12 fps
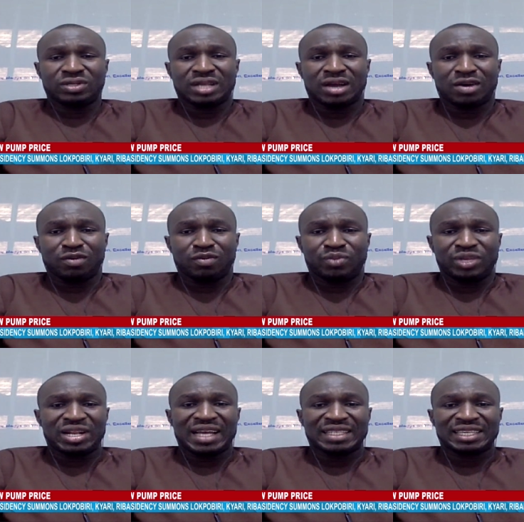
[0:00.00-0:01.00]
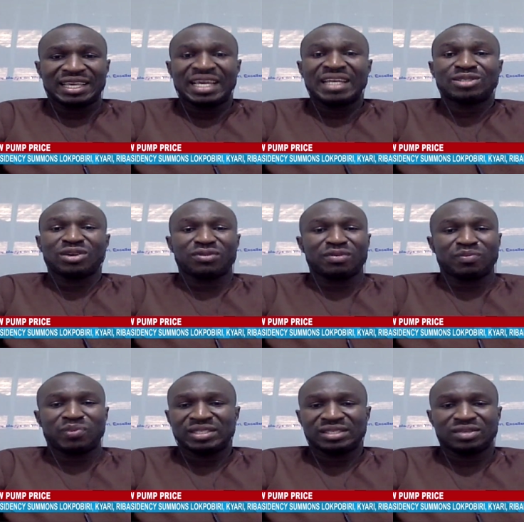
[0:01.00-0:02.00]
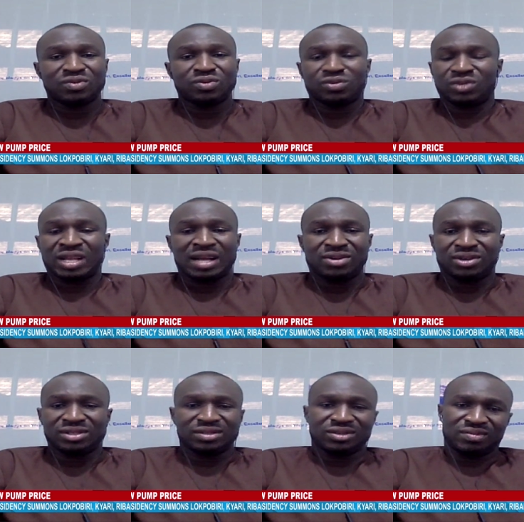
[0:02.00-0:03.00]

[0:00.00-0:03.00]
that will be like the age of a person who, that doesn't come